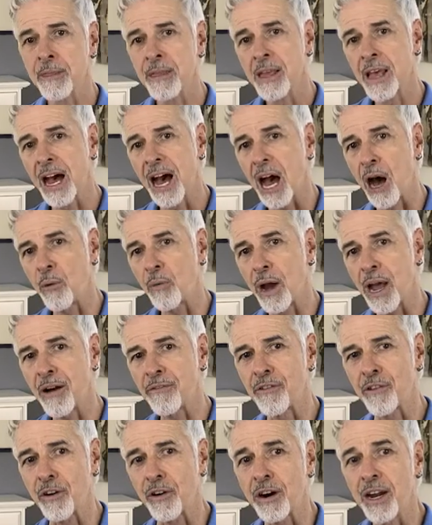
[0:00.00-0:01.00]

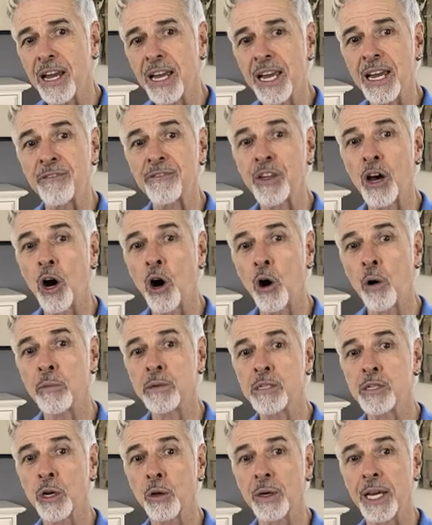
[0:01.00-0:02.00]
However, if the home
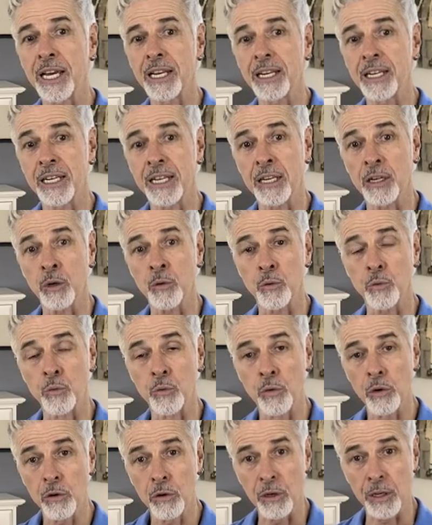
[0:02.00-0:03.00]
is located in a
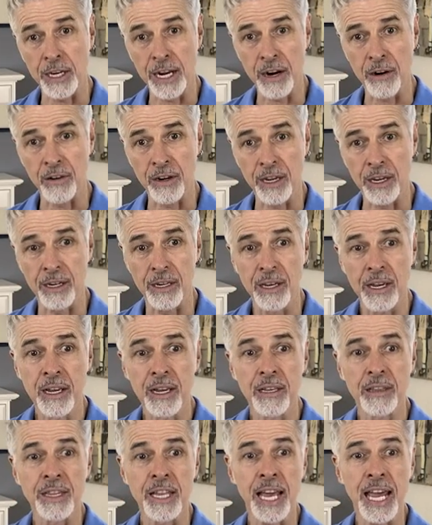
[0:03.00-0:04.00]
rural area,
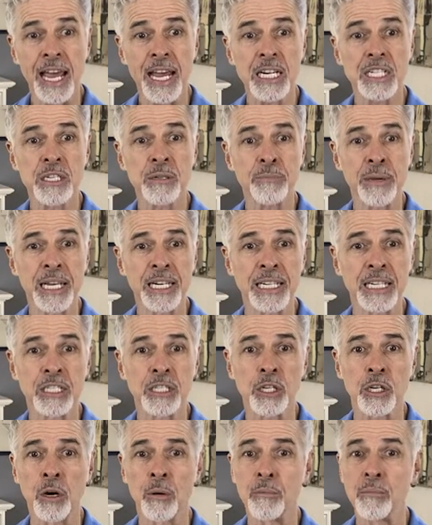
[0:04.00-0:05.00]
the agent may need to
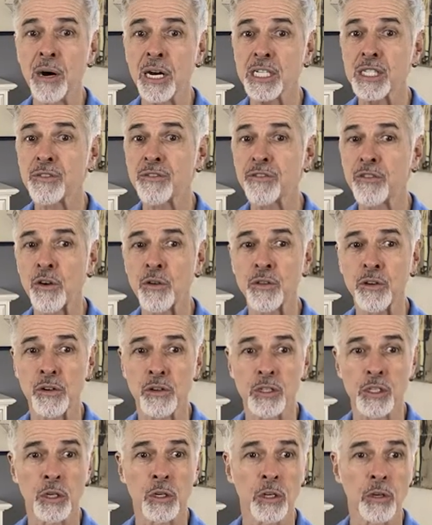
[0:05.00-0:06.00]
go much further
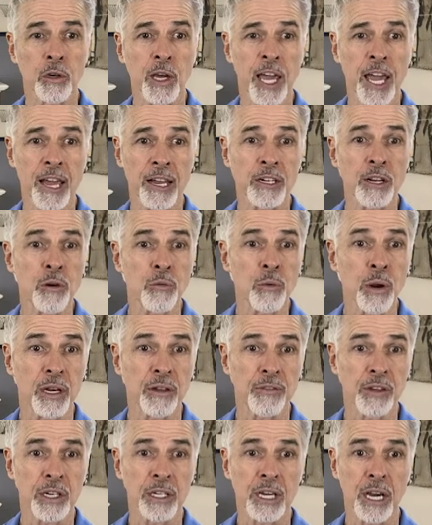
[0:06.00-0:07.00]
to locate
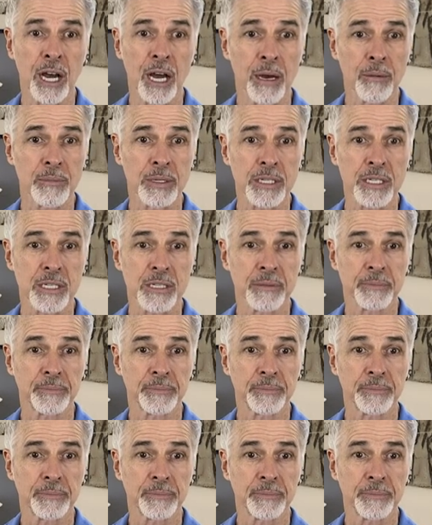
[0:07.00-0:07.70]
relevant comps.